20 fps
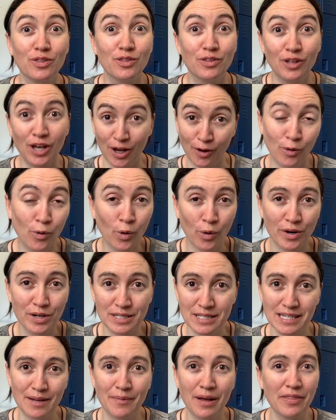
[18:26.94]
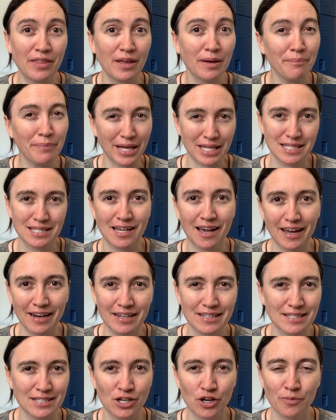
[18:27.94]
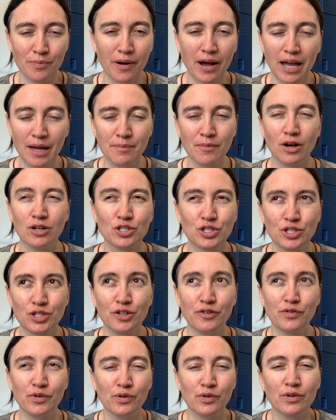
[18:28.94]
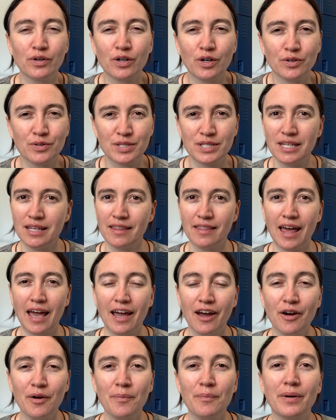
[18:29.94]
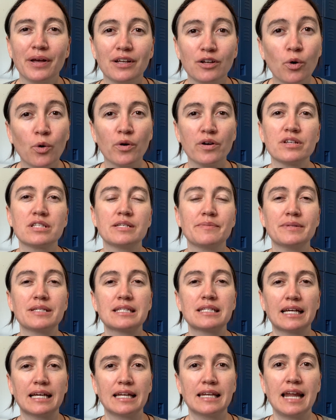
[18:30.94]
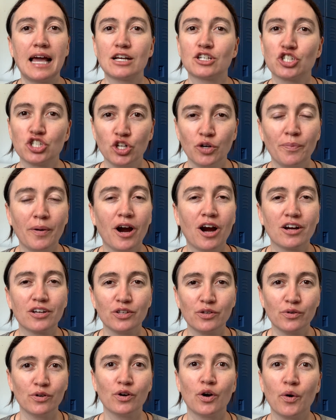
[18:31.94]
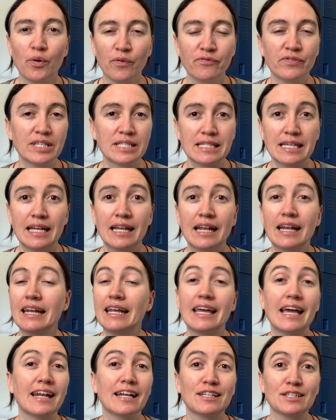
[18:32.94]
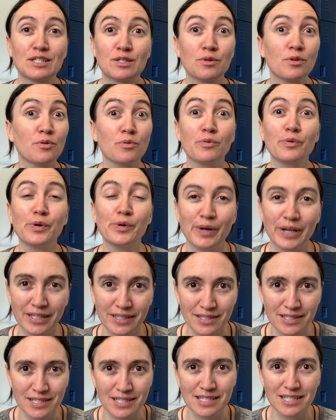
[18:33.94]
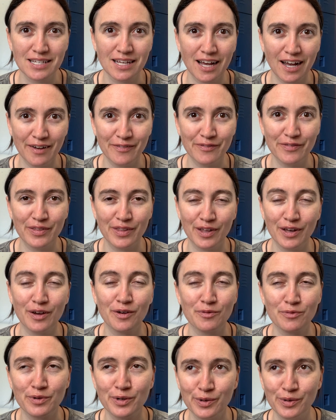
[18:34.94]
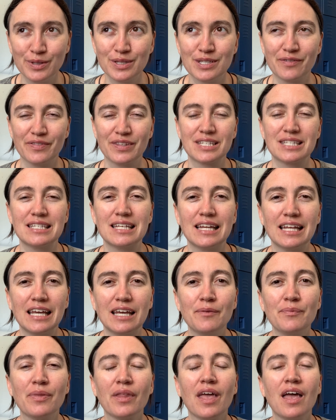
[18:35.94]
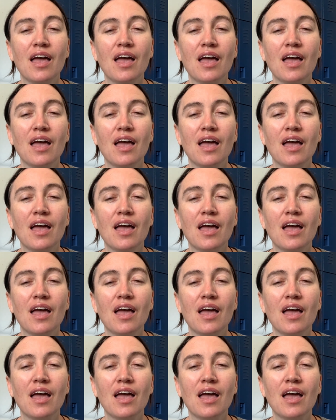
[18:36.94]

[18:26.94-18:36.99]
Chorazin. I think Bethsaida is nearby. I'm not sure if you can go see there, but Chorazin is like a national park you can go and visit. And again, it's the ruins of the city.